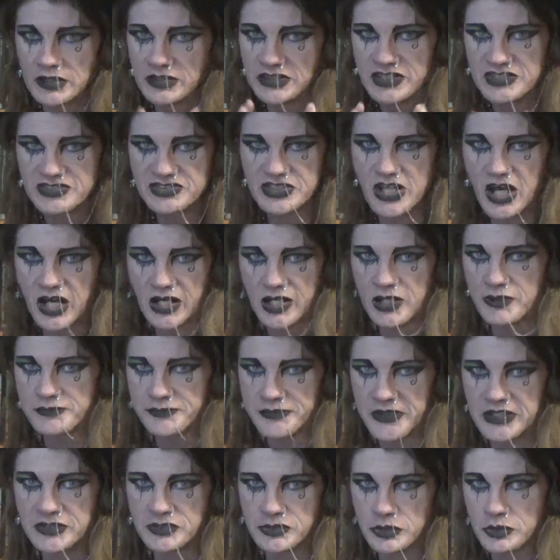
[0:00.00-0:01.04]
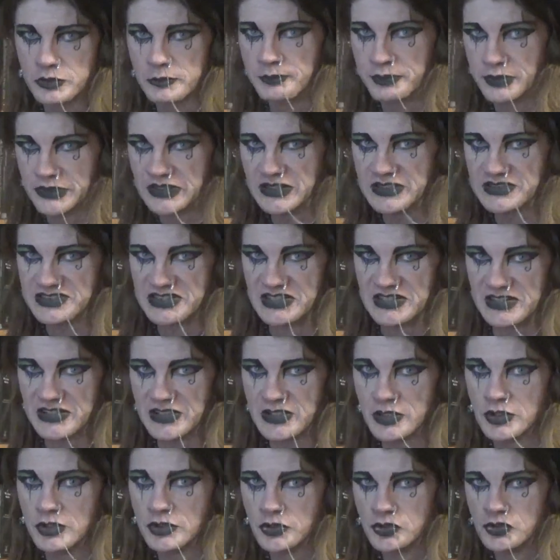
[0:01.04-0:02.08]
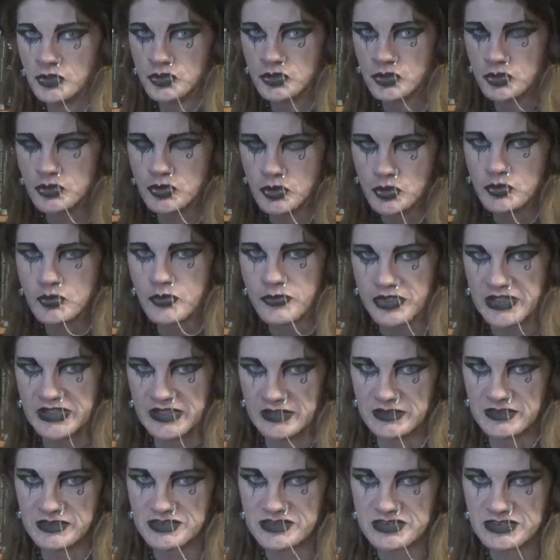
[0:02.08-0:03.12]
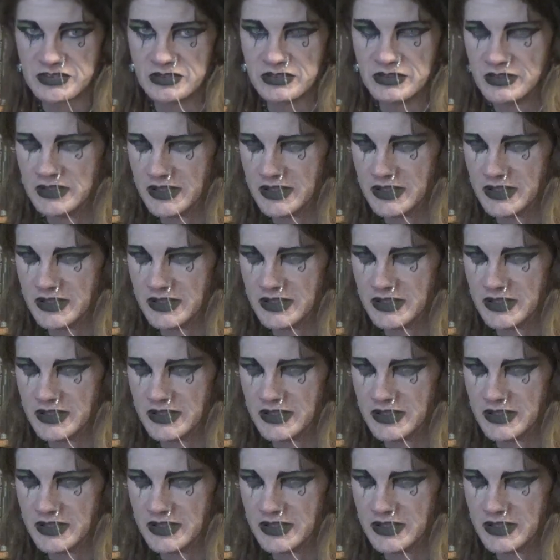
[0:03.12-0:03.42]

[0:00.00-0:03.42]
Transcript: does not affect your ability to do things.